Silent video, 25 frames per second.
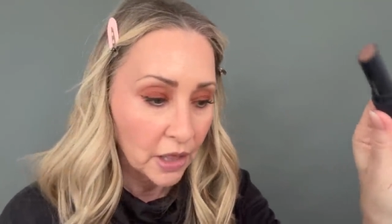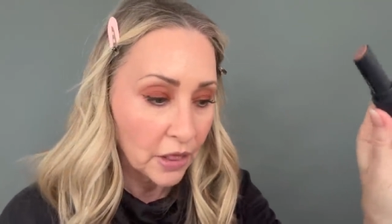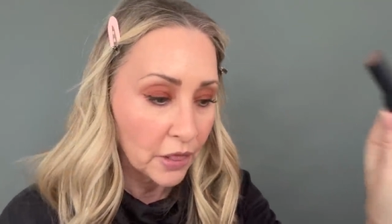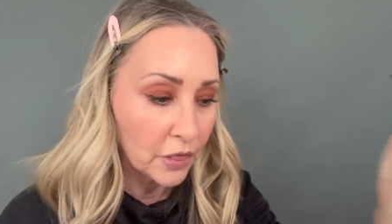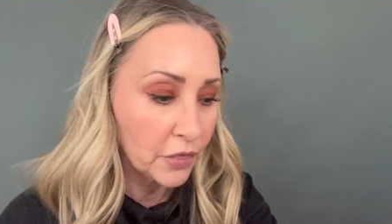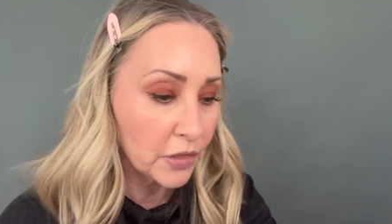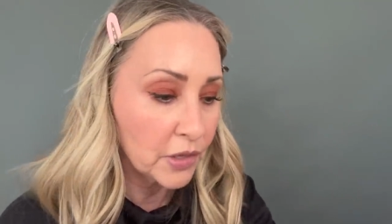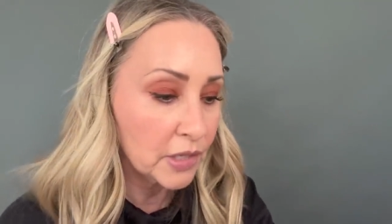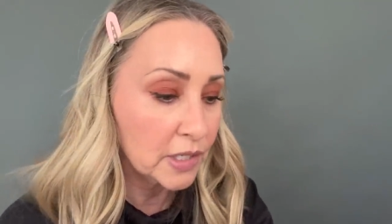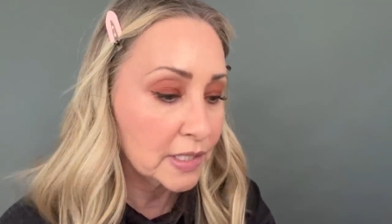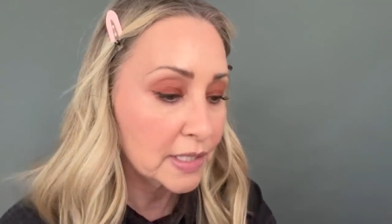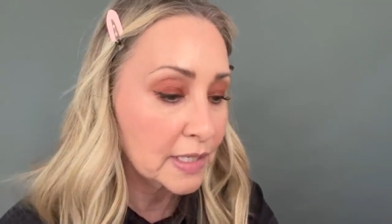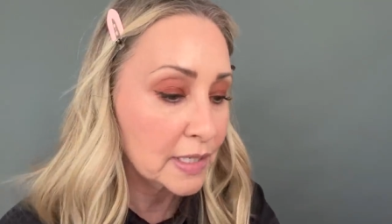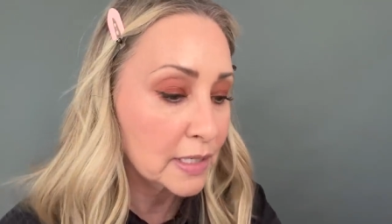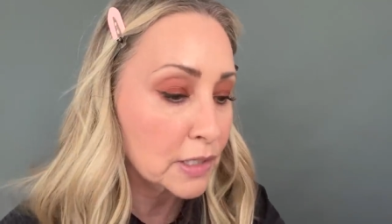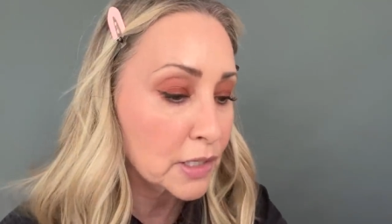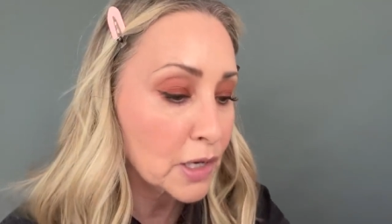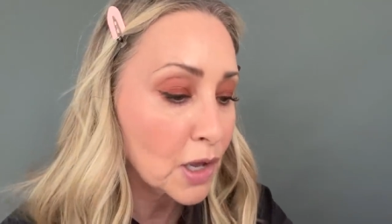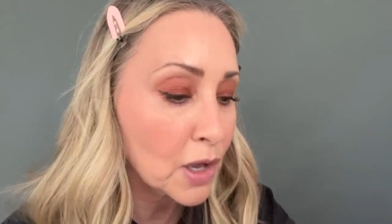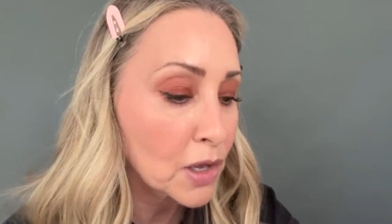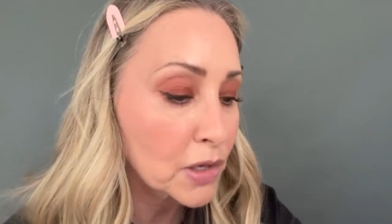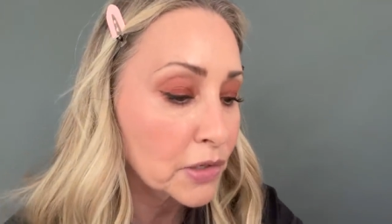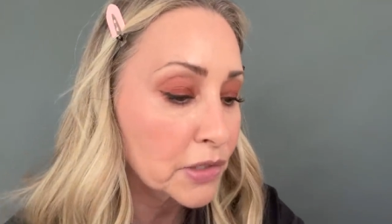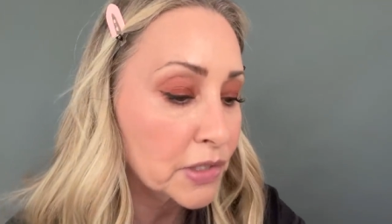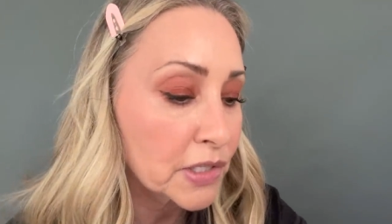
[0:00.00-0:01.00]
This is
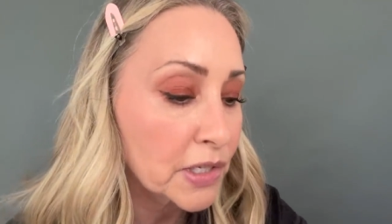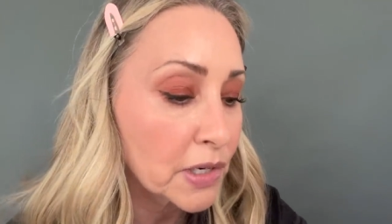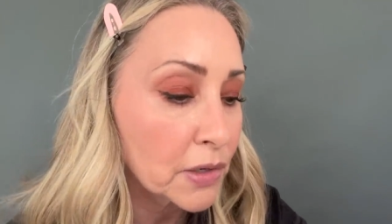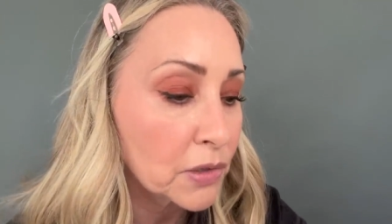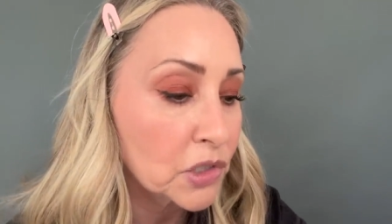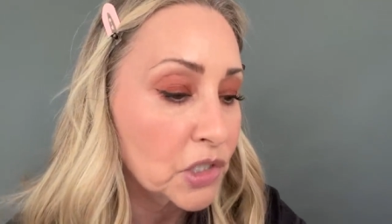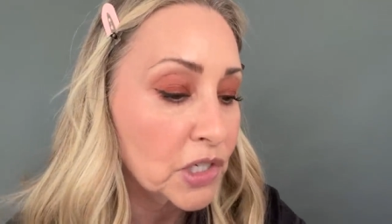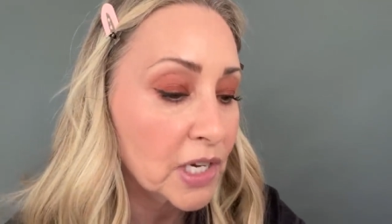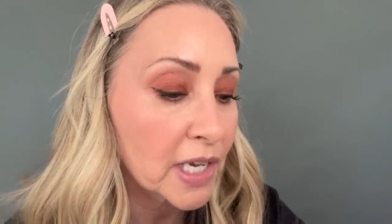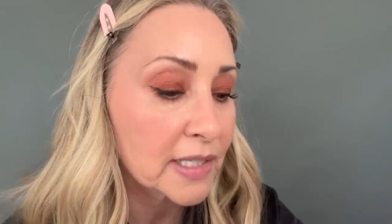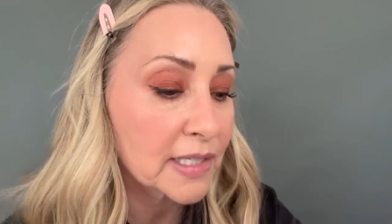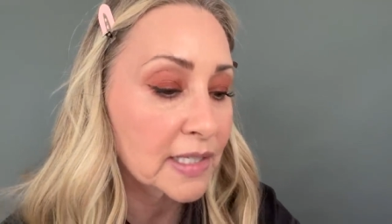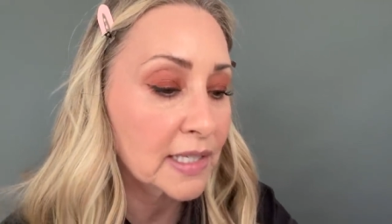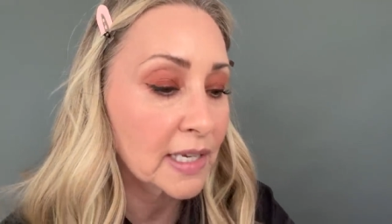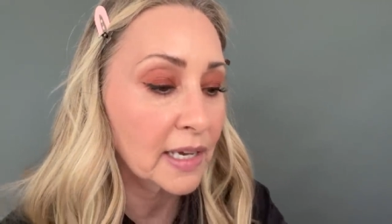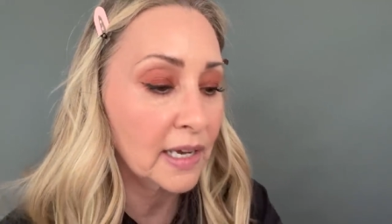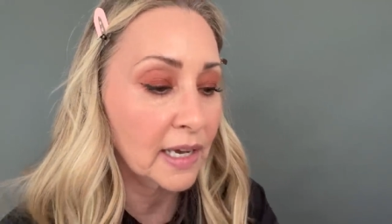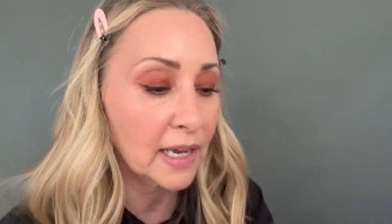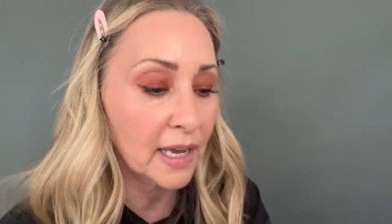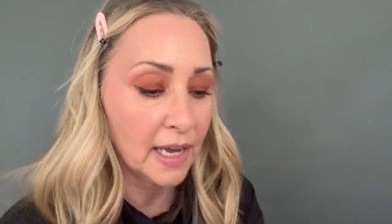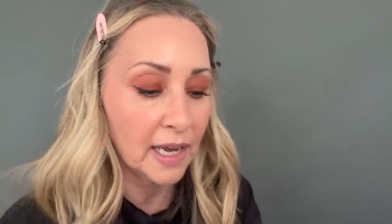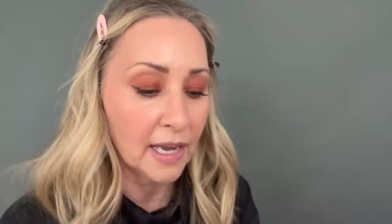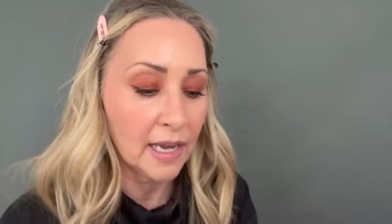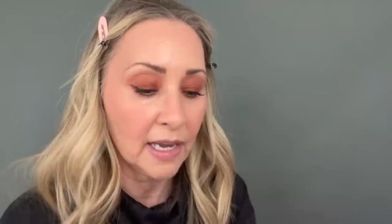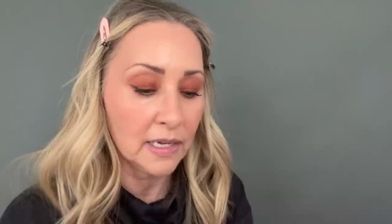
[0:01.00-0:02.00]
also Jessica
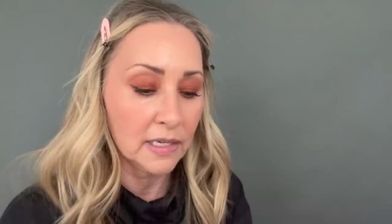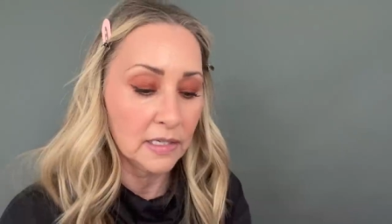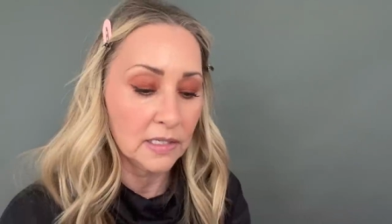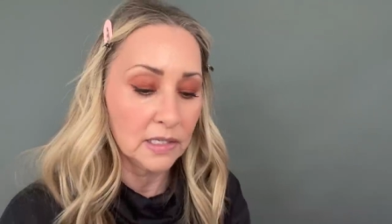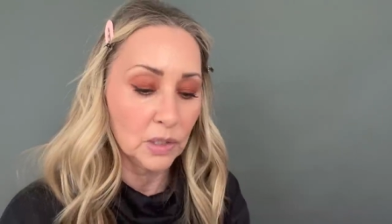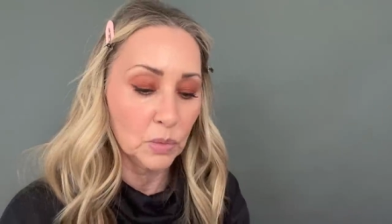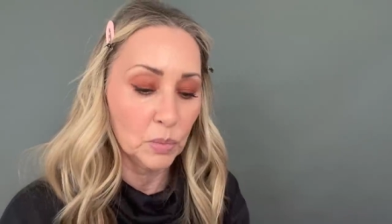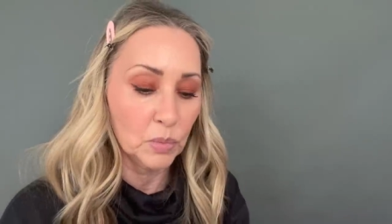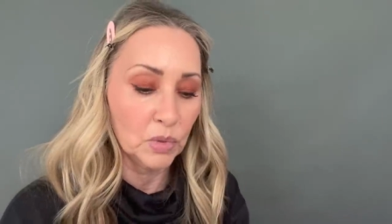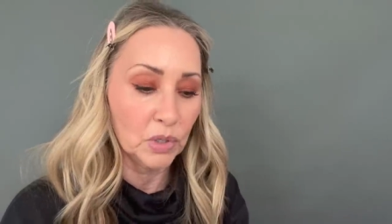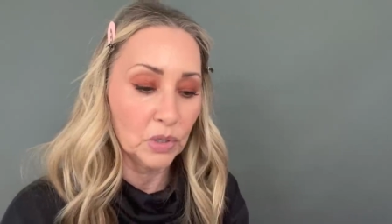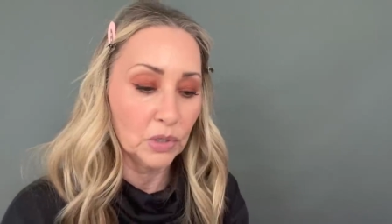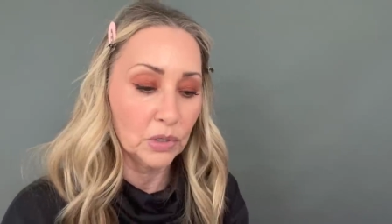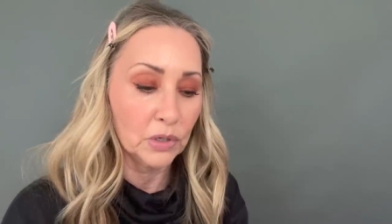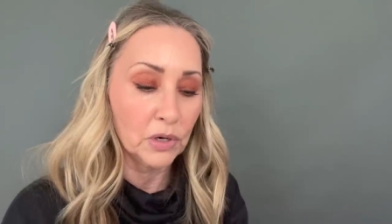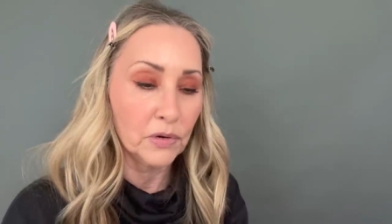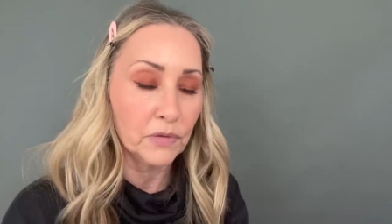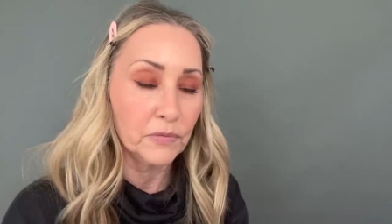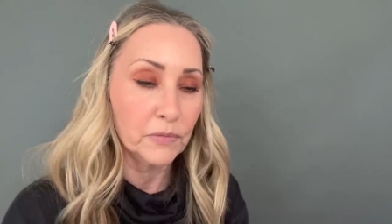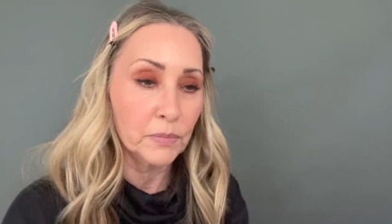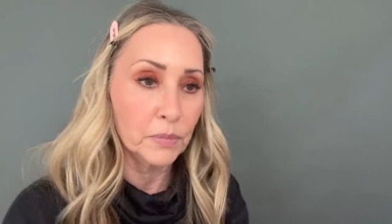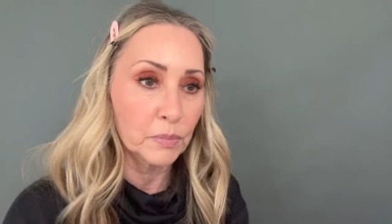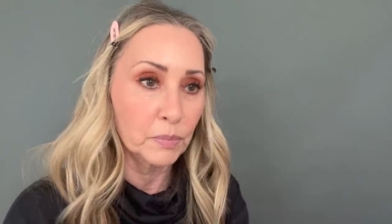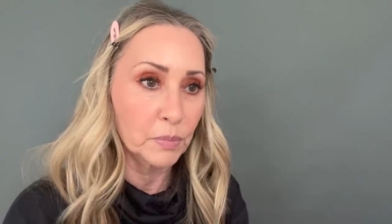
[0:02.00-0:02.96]
Hayes, the beautiful,